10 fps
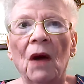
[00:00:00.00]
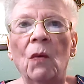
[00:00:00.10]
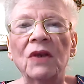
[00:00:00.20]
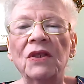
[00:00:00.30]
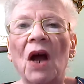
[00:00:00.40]

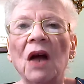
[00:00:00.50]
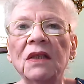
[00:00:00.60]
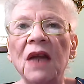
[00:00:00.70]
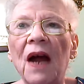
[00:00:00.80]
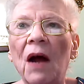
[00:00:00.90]
was
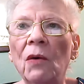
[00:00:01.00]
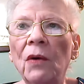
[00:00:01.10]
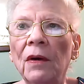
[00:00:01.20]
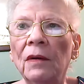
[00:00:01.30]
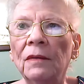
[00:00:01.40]
knocked
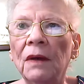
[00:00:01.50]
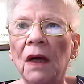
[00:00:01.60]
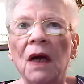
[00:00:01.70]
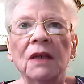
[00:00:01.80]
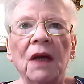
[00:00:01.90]
down
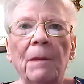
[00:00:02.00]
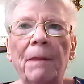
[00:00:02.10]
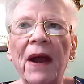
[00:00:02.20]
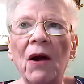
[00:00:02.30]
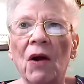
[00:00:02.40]
to
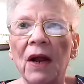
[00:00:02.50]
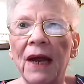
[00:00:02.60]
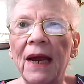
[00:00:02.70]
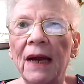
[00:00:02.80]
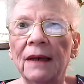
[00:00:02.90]

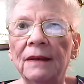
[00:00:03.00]
barely